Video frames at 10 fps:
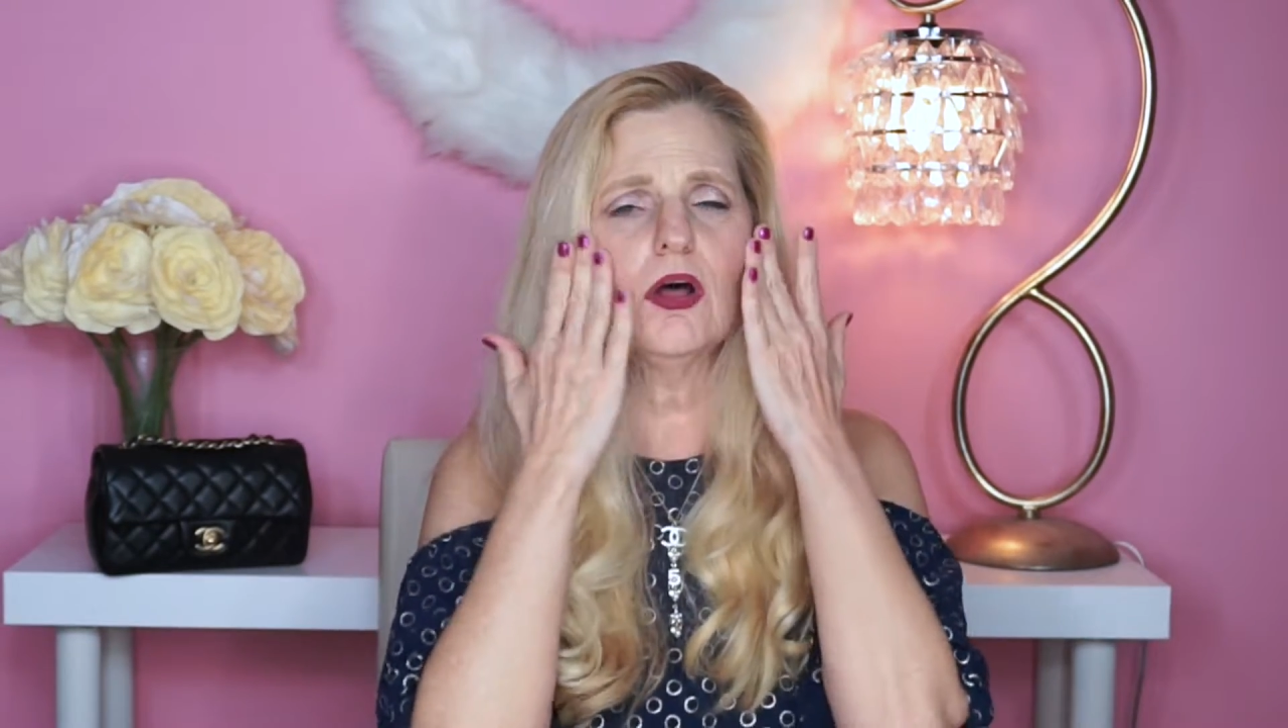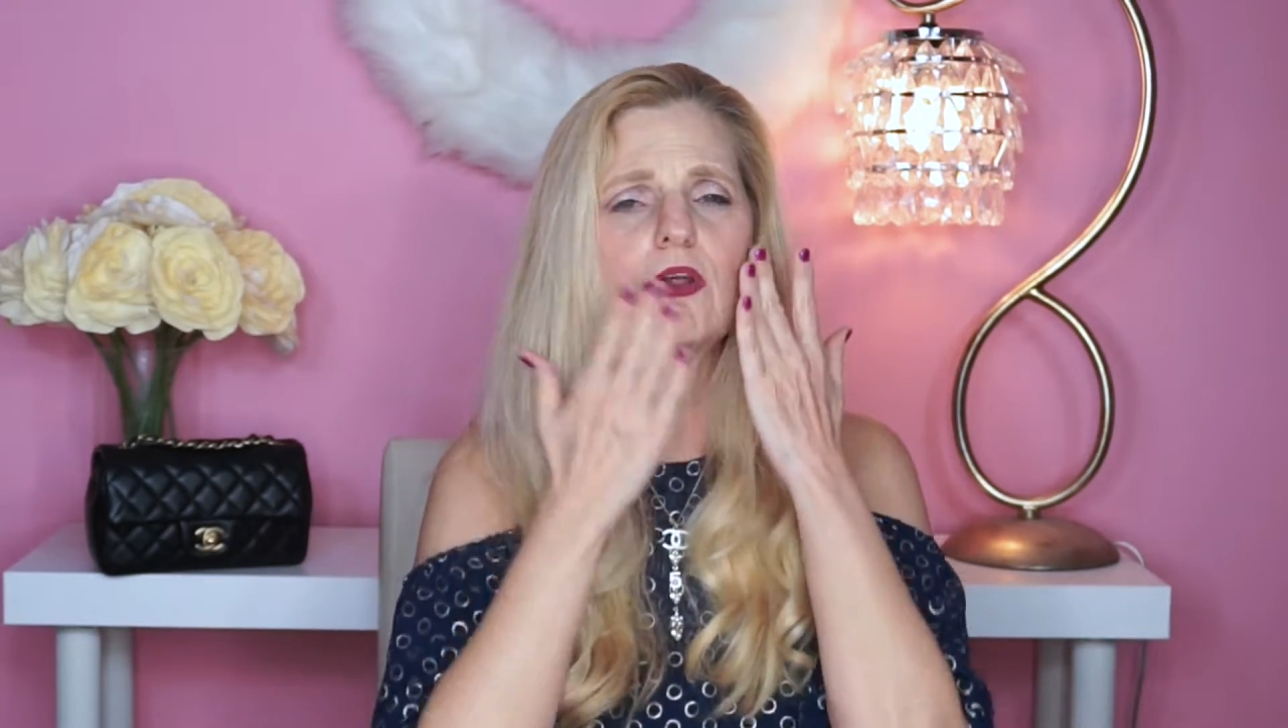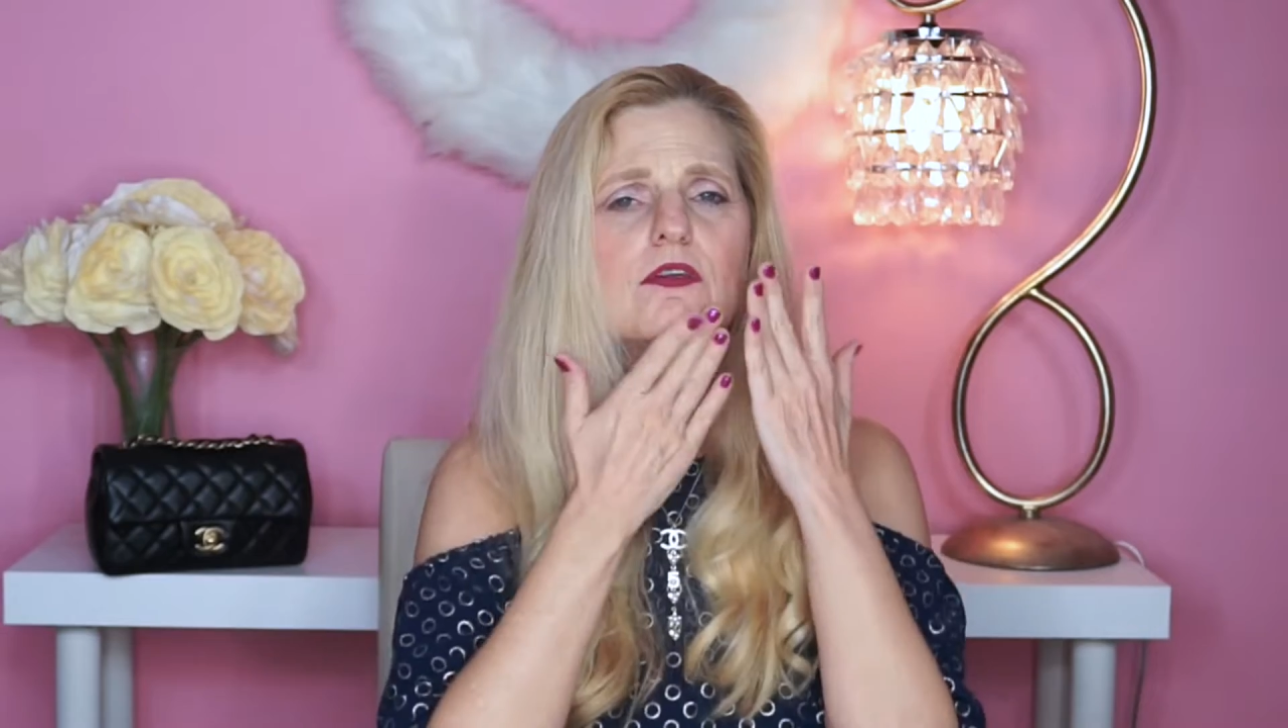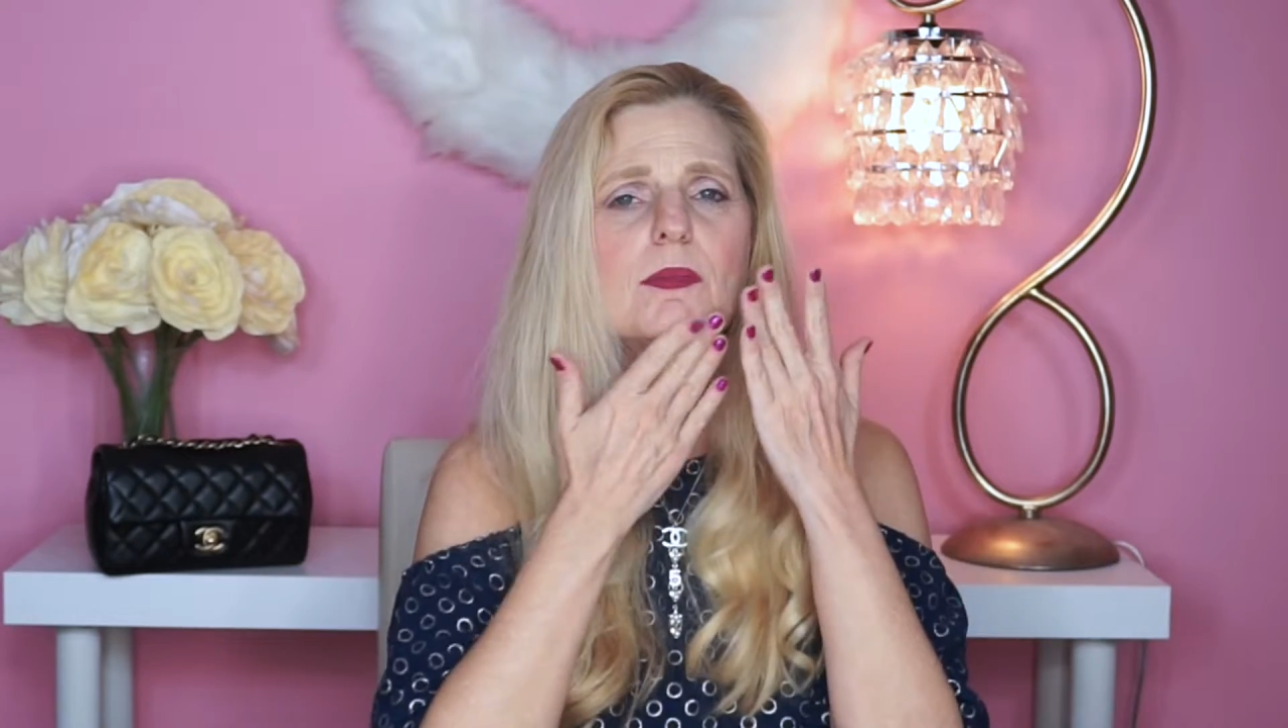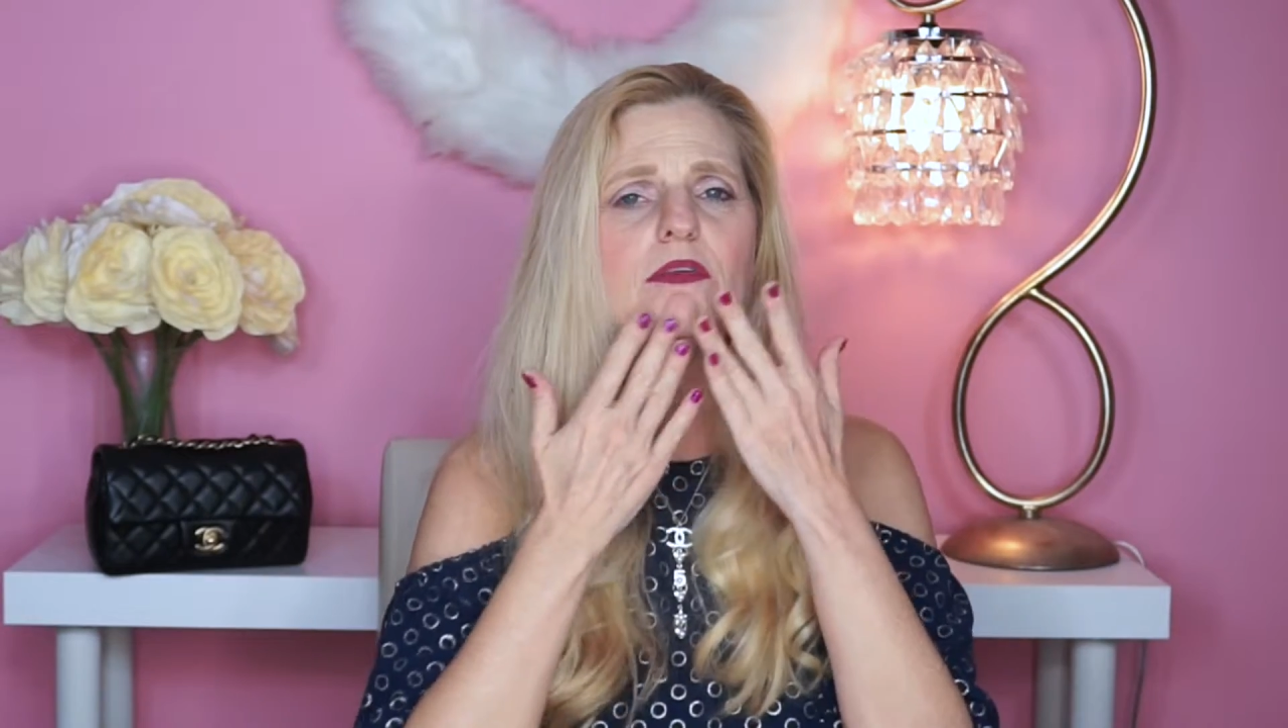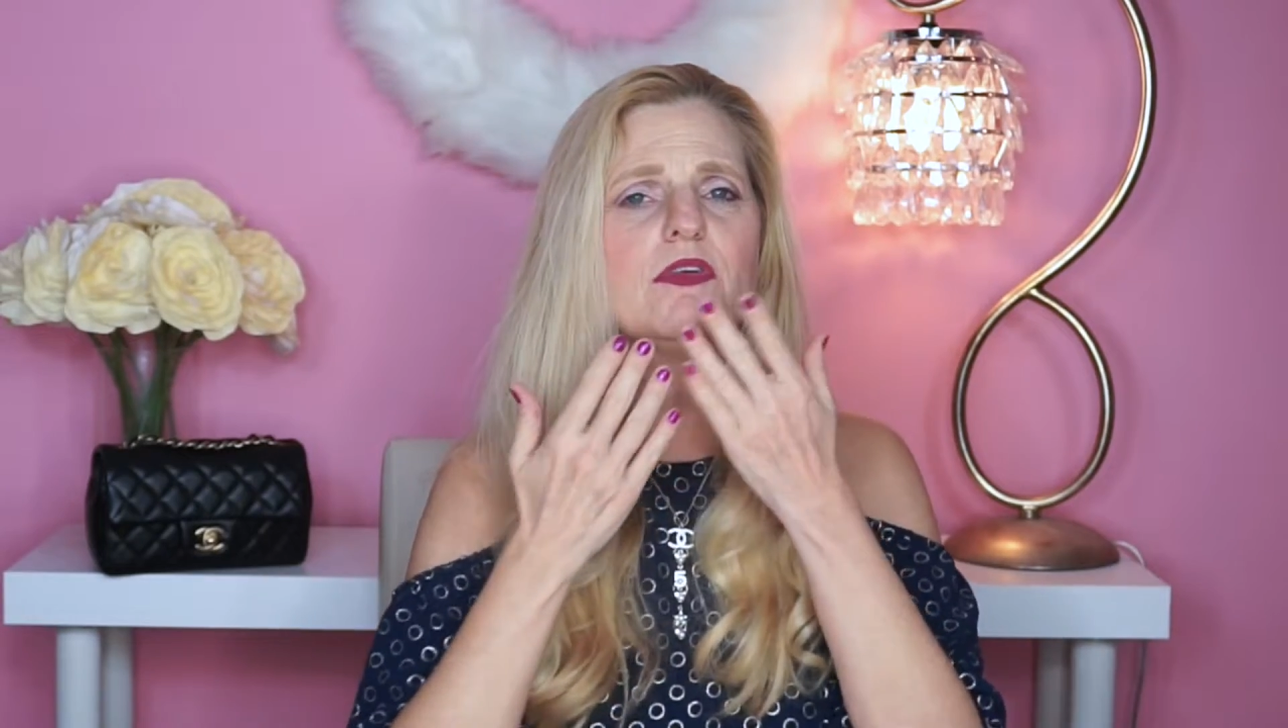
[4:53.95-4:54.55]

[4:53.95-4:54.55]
all over my